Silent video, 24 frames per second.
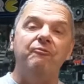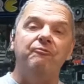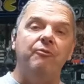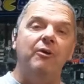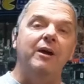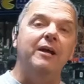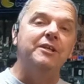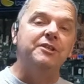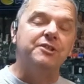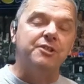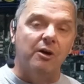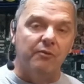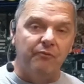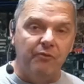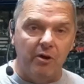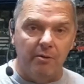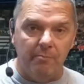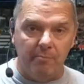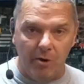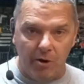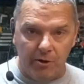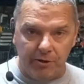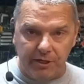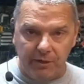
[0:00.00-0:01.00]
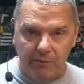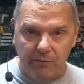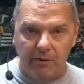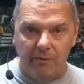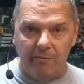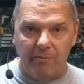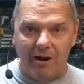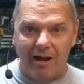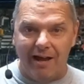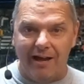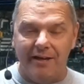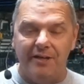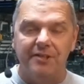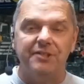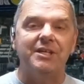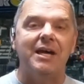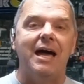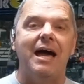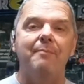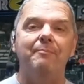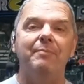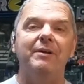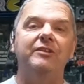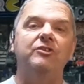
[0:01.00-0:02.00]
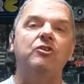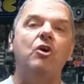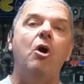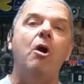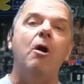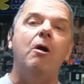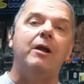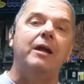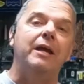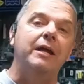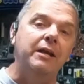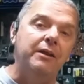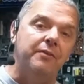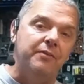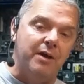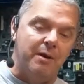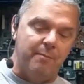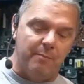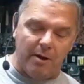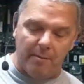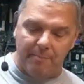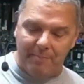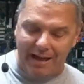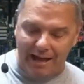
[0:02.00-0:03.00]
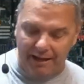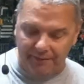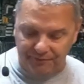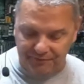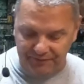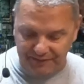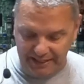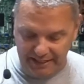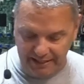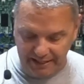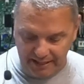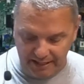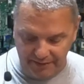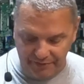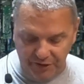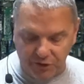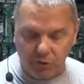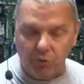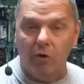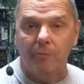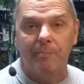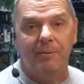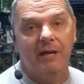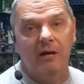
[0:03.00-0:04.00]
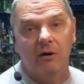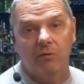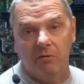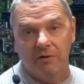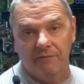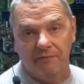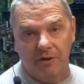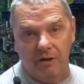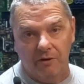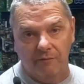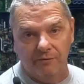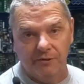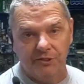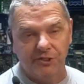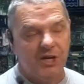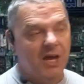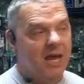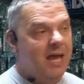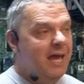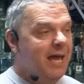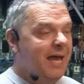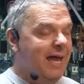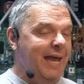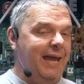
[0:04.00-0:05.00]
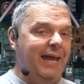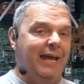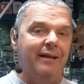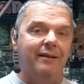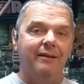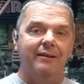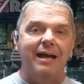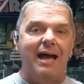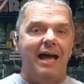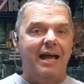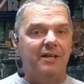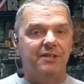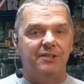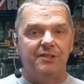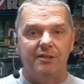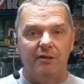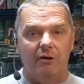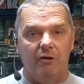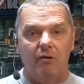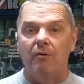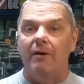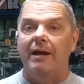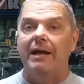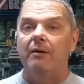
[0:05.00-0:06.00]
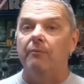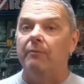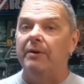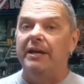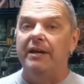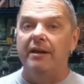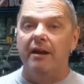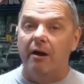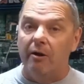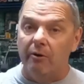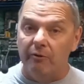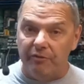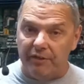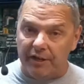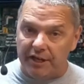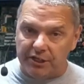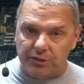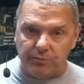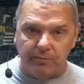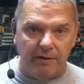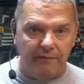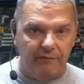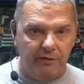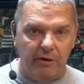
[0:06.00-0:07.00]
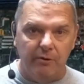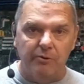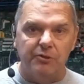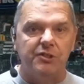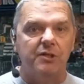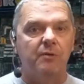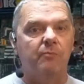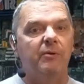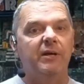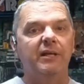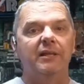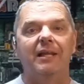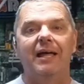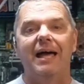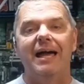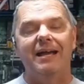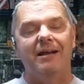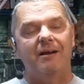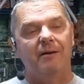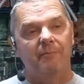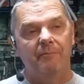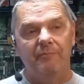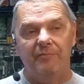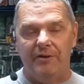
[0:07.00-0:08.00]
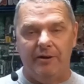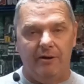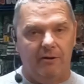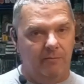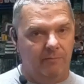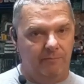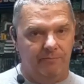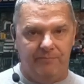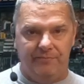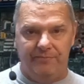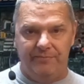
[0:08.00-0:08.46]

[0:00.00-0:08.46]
friends over at Mercury Rise, I've been talking to them about the Torpedo revolvers, and guys, they're great. We know this. We've used them. We like them. They're